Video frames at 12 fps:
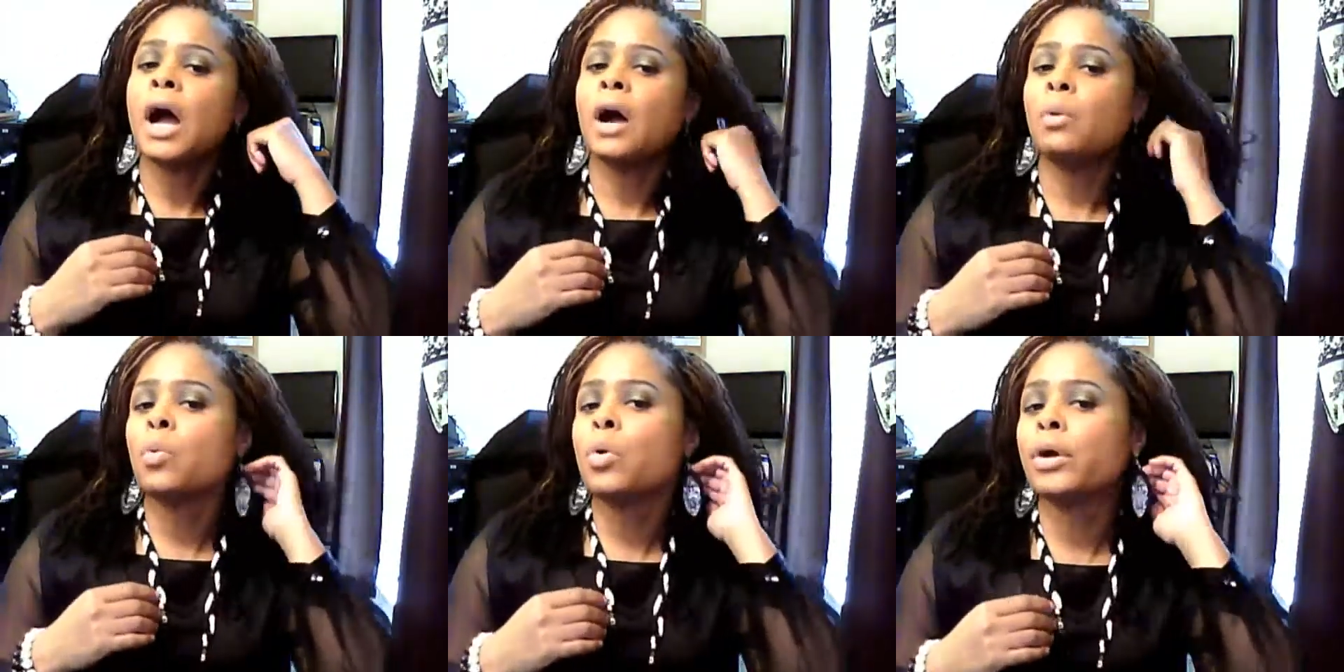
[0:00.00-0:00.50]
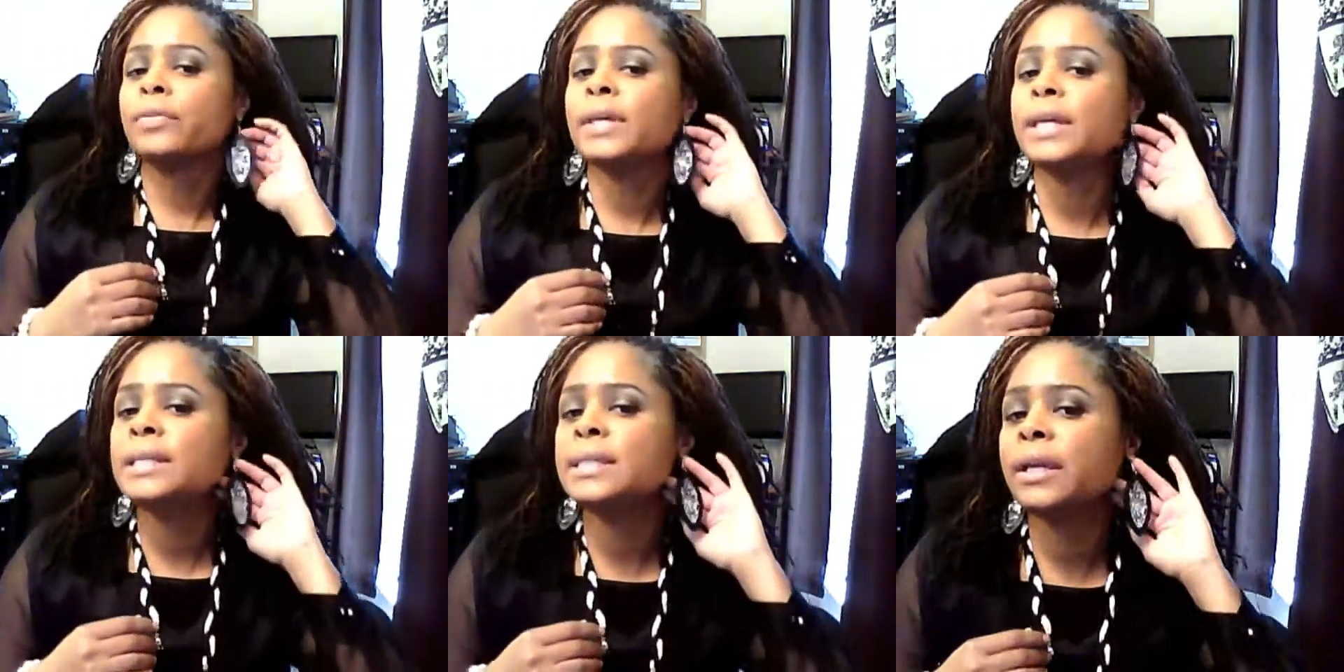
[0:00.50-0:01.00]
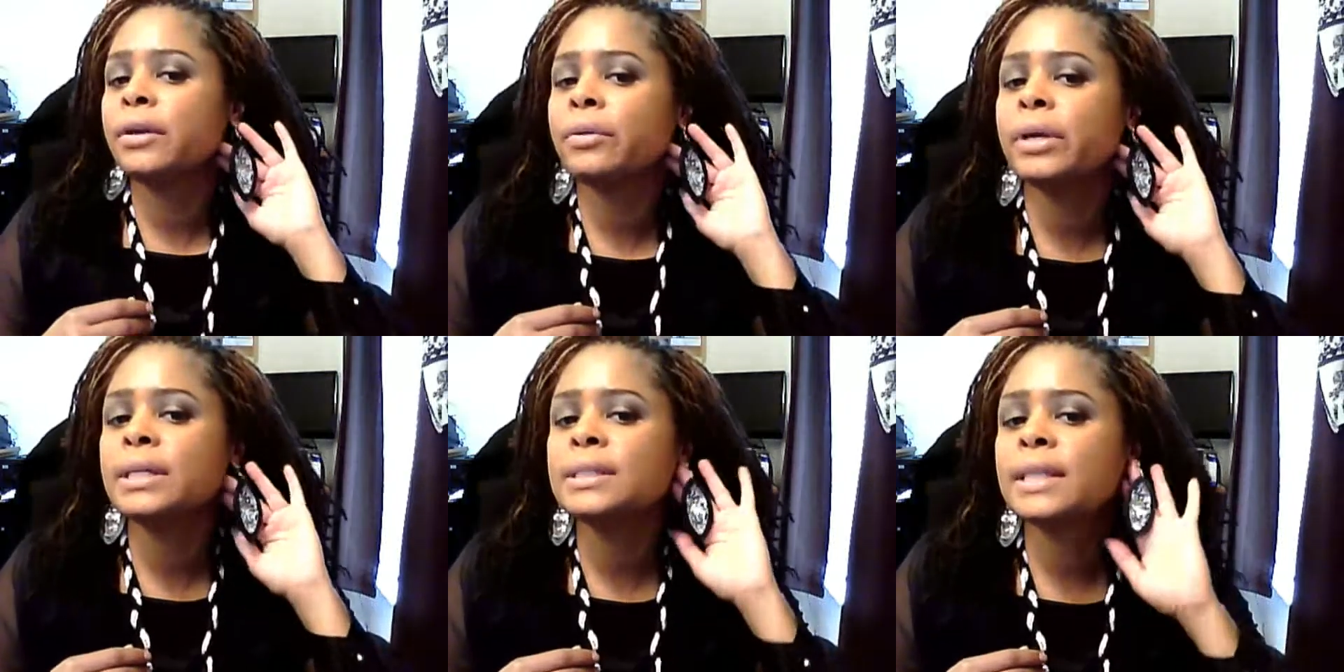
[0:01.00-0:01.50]
I wore these
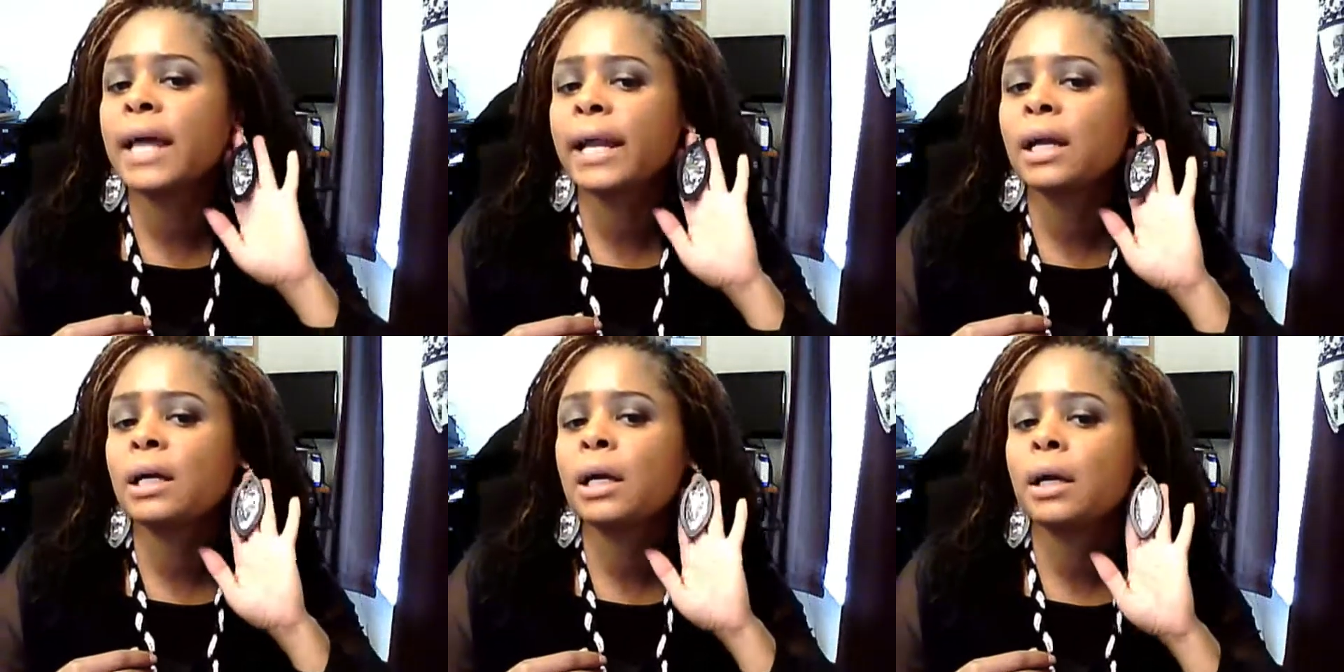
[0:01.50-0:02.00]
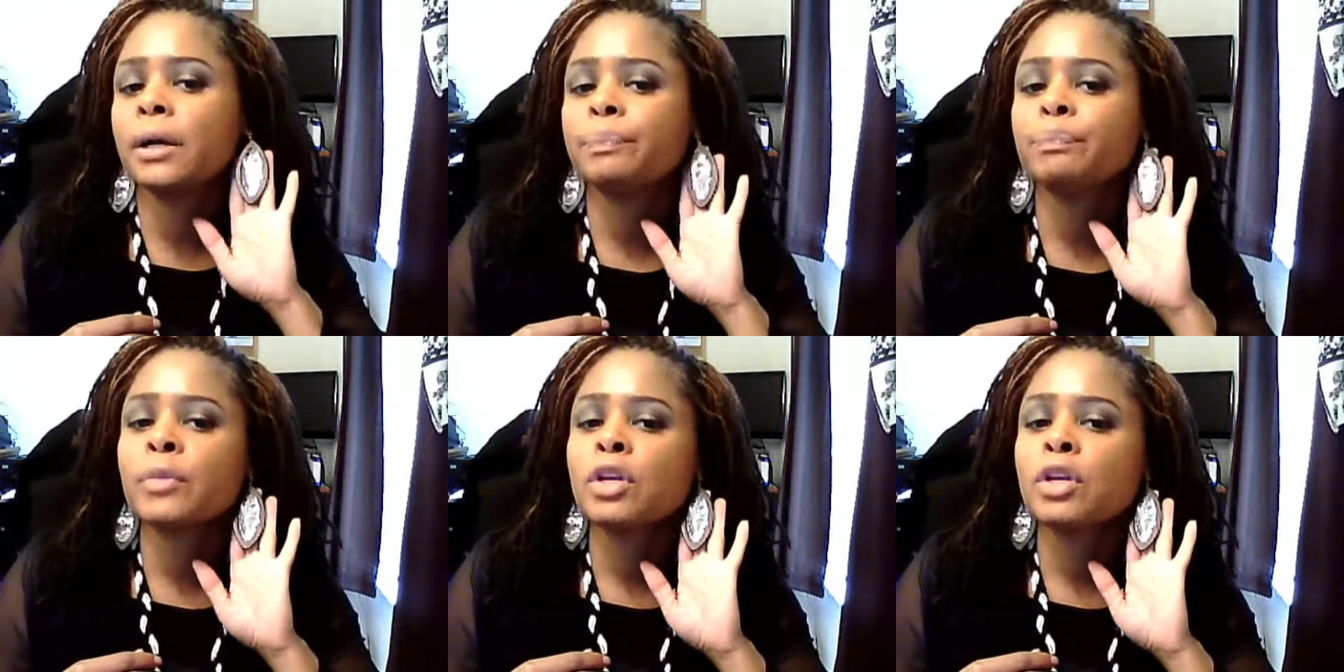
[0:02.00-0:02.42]
earrings, like a